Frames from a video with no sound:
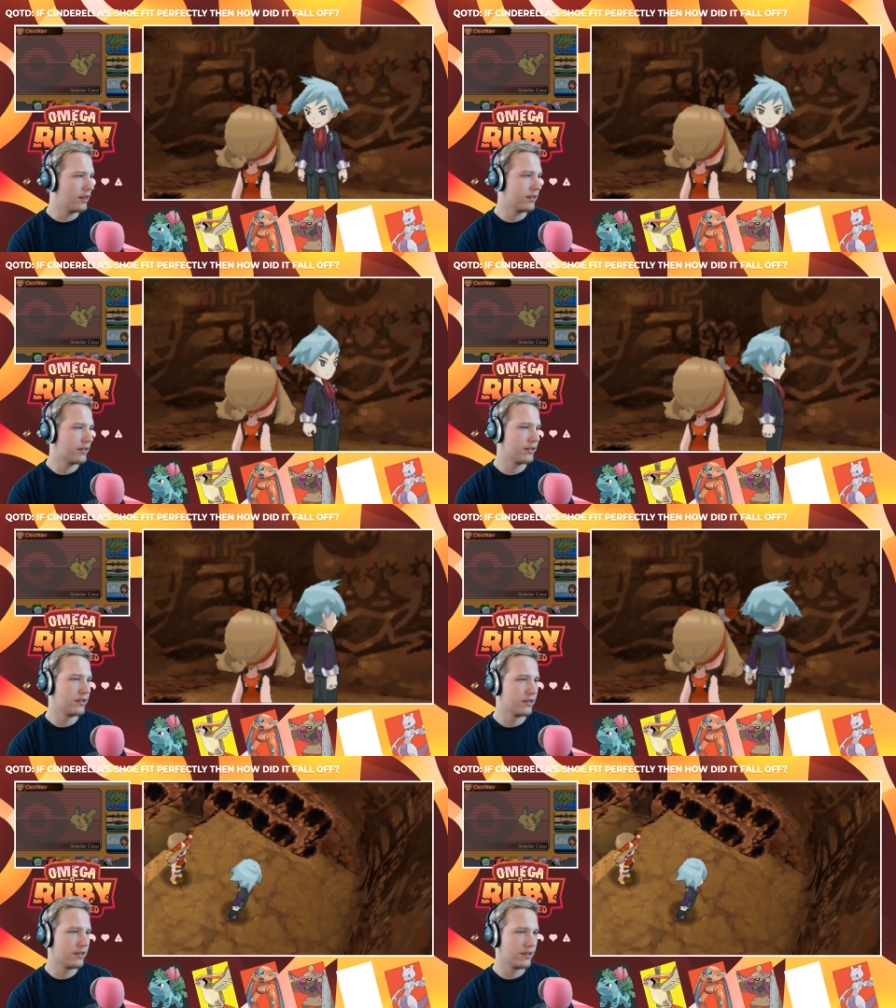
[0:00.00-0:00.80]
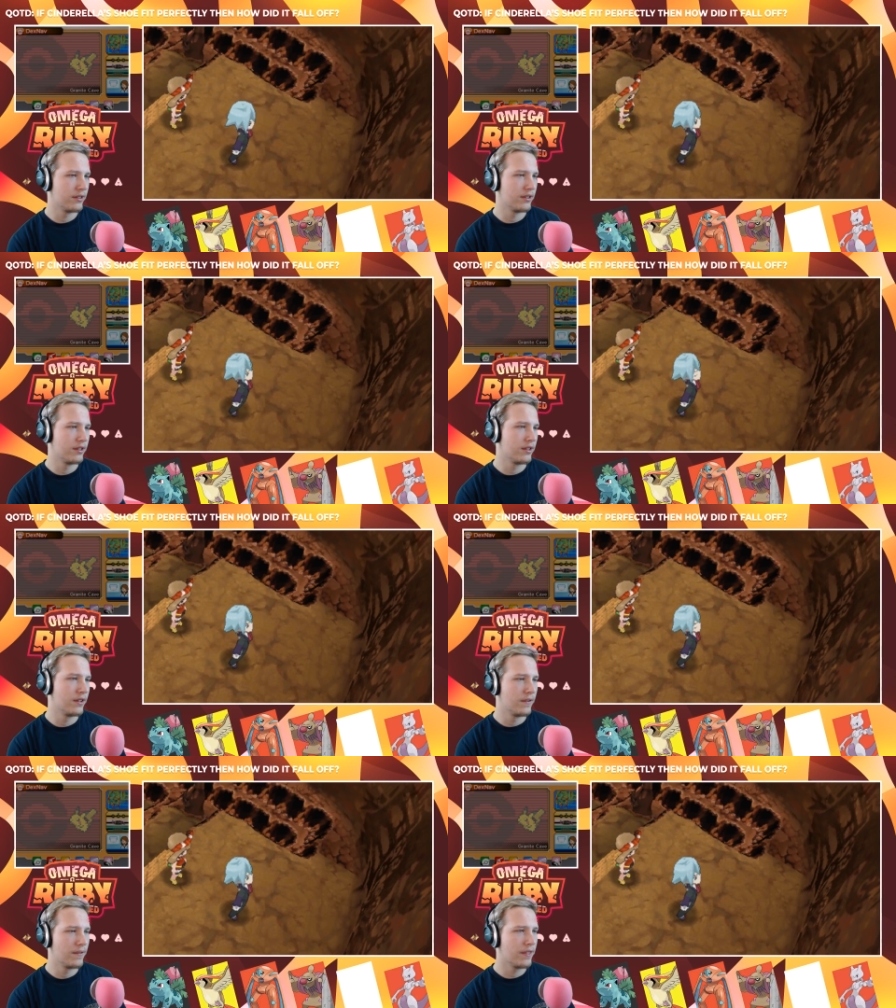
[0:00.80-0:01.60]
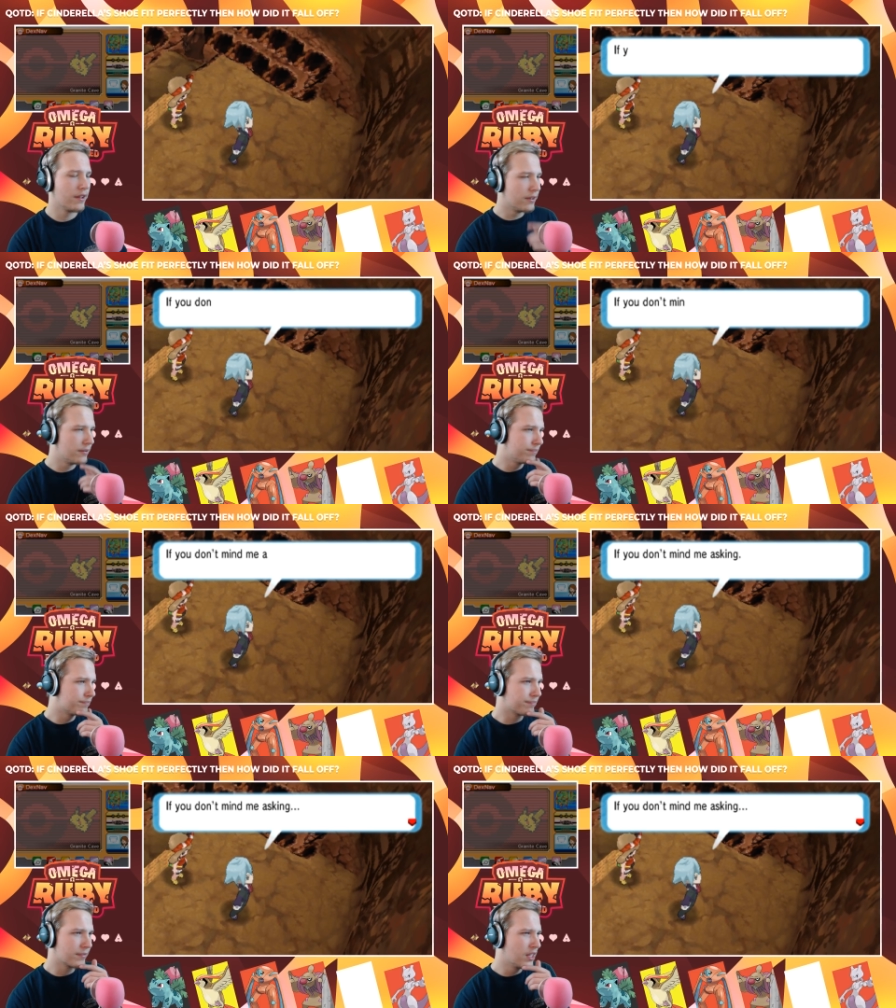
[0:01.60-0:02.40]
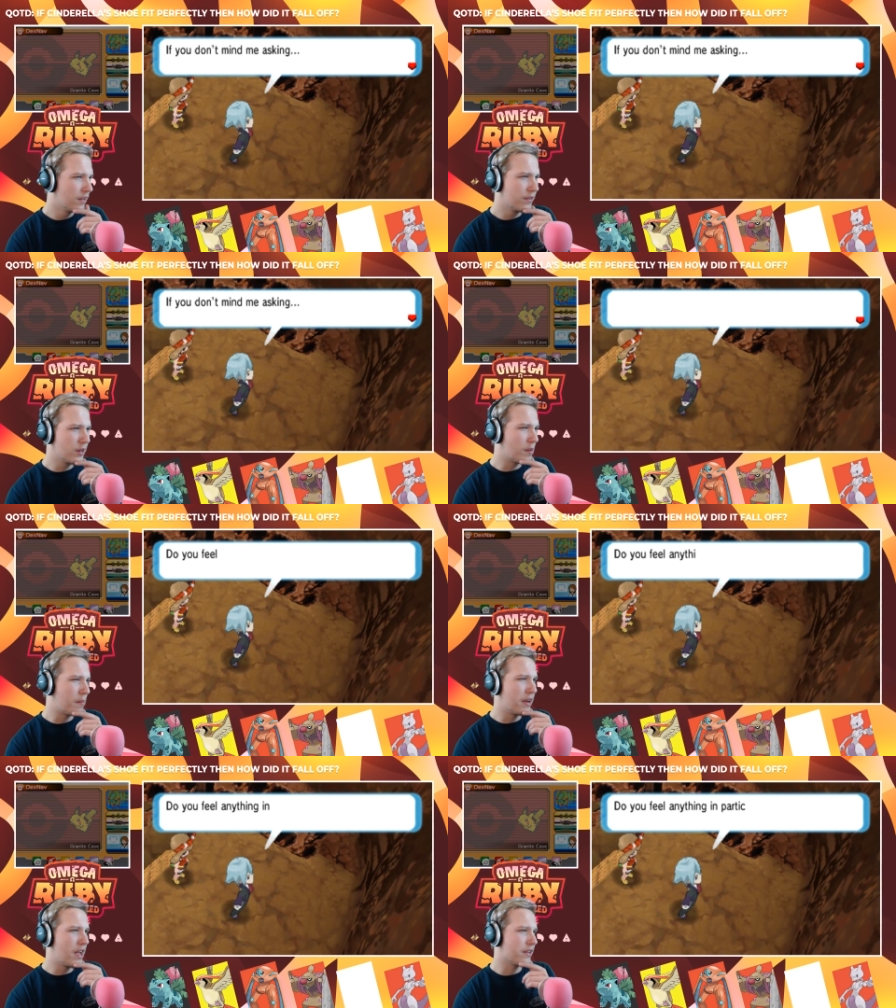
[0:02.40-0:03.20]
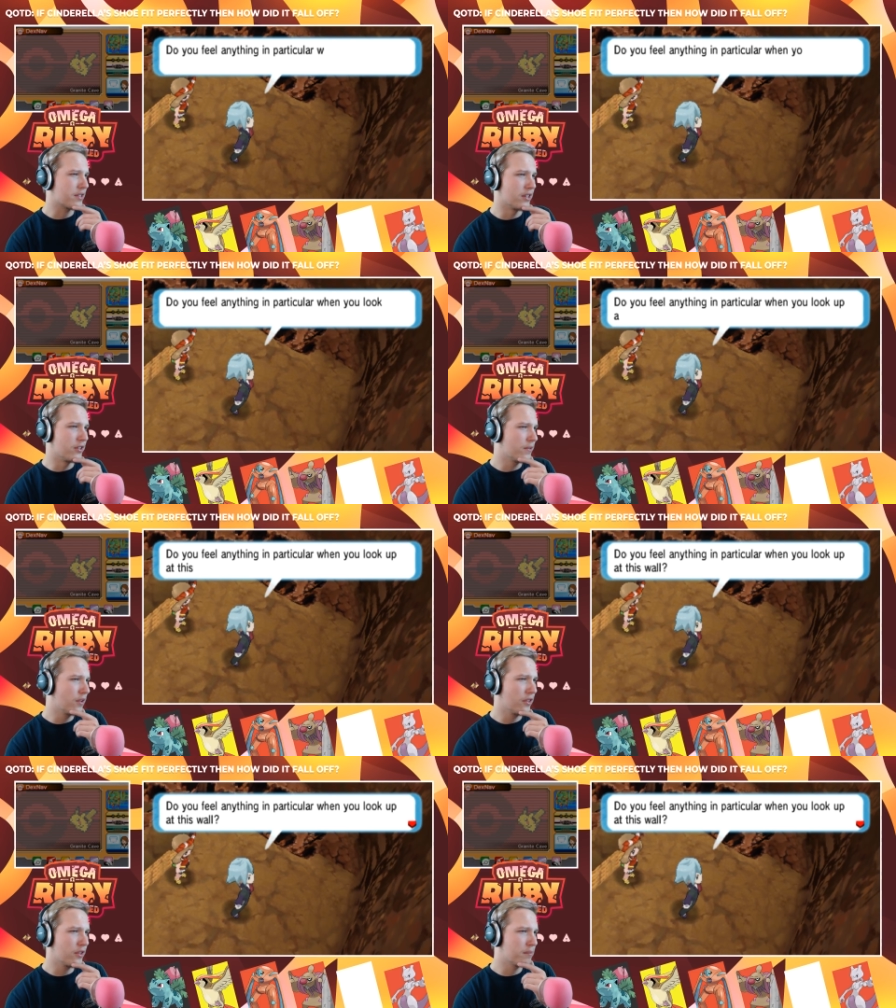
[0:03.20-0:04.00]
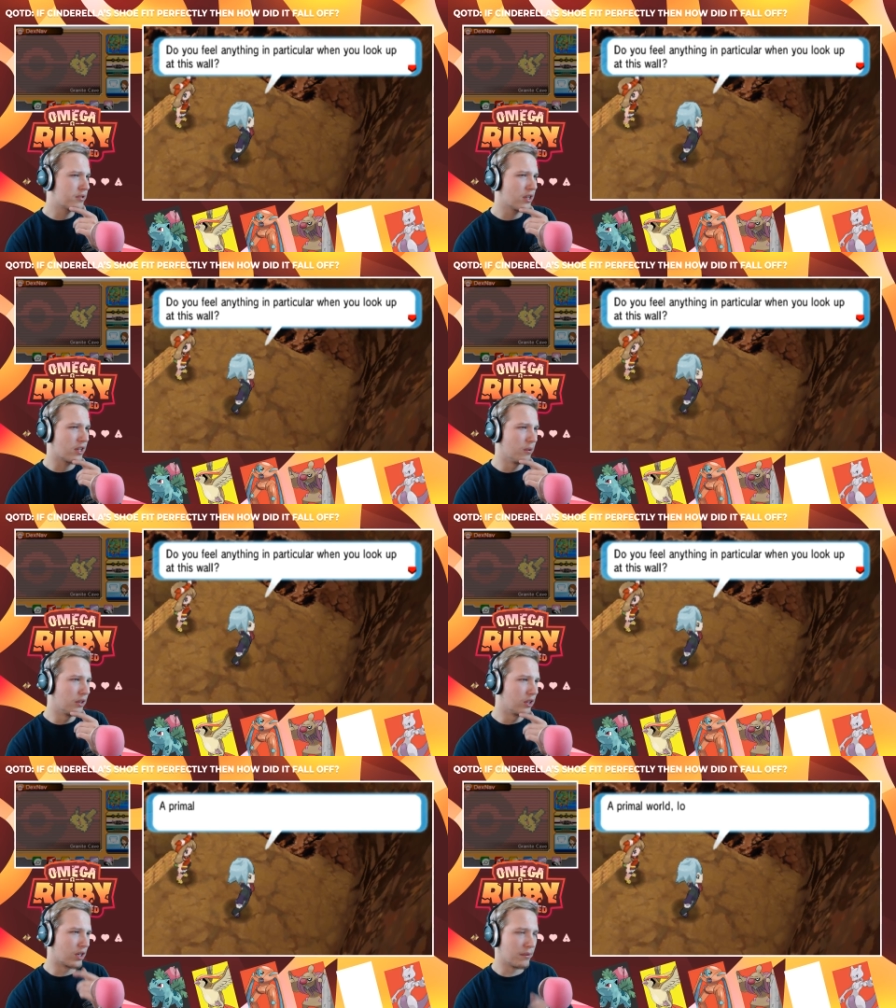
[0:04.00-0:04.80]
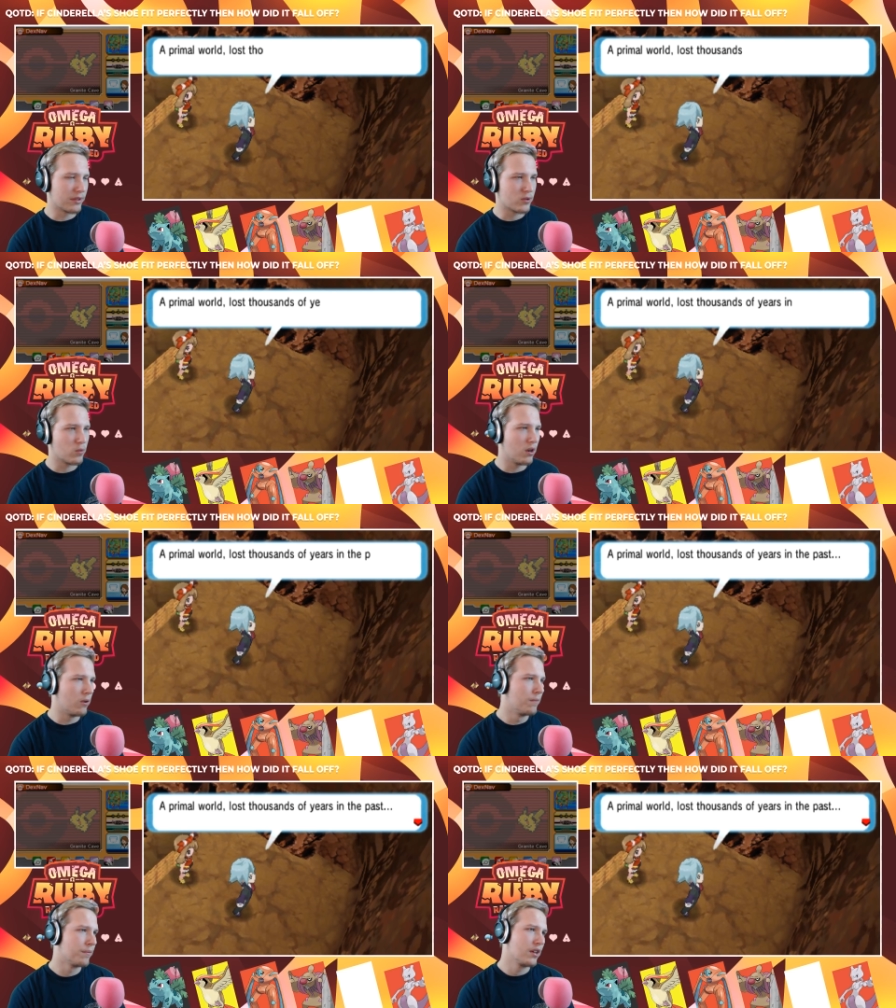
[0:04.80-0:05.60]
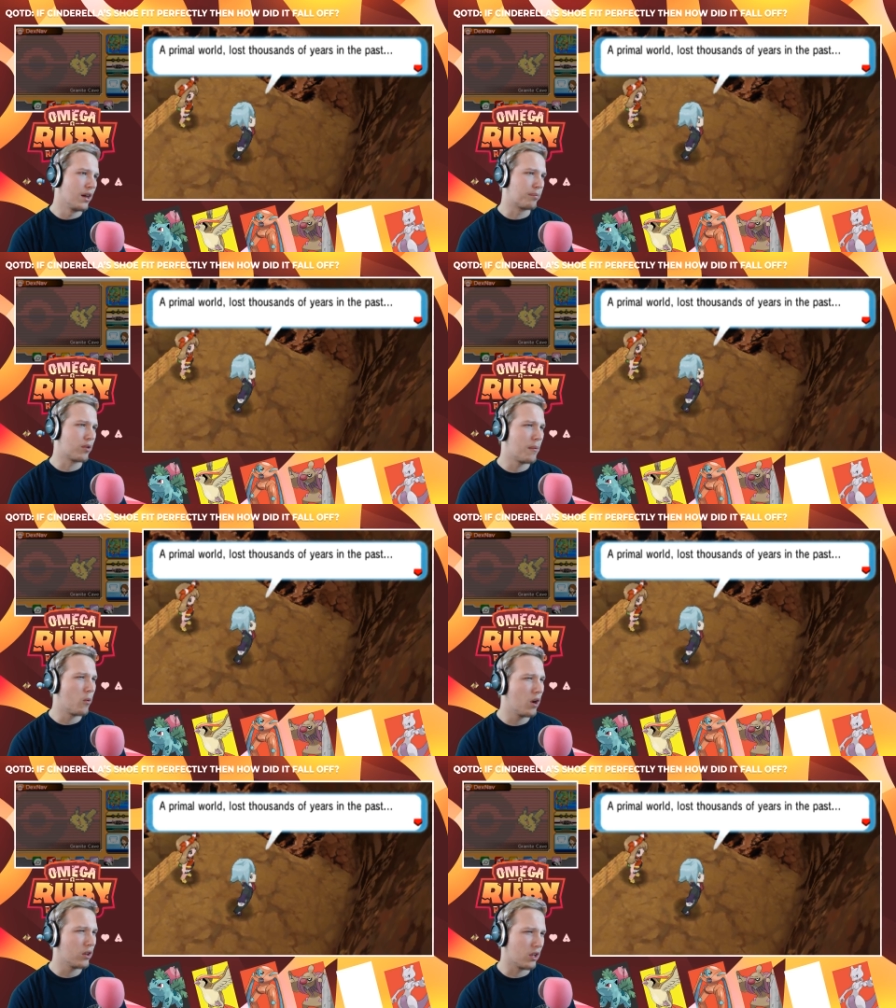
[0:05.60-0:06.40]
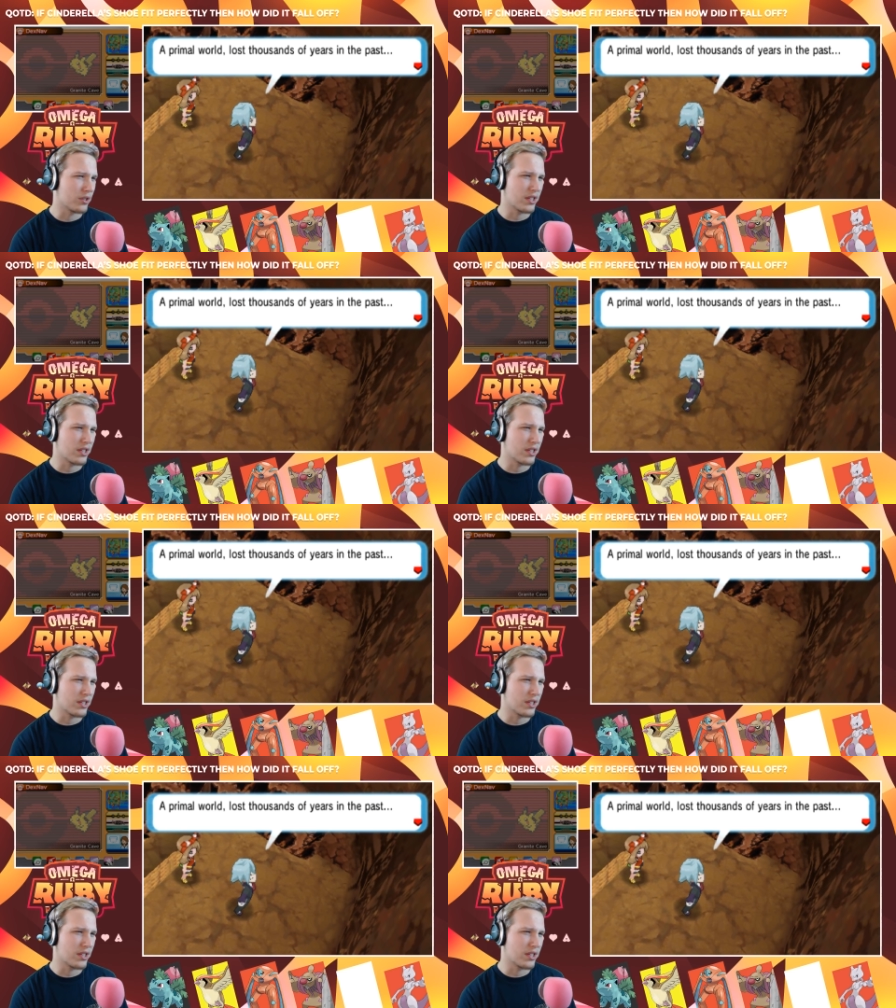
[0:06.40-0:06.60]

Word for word: If you don't mind my asking, do you feel anything in particular when you look over this well? A primal world lost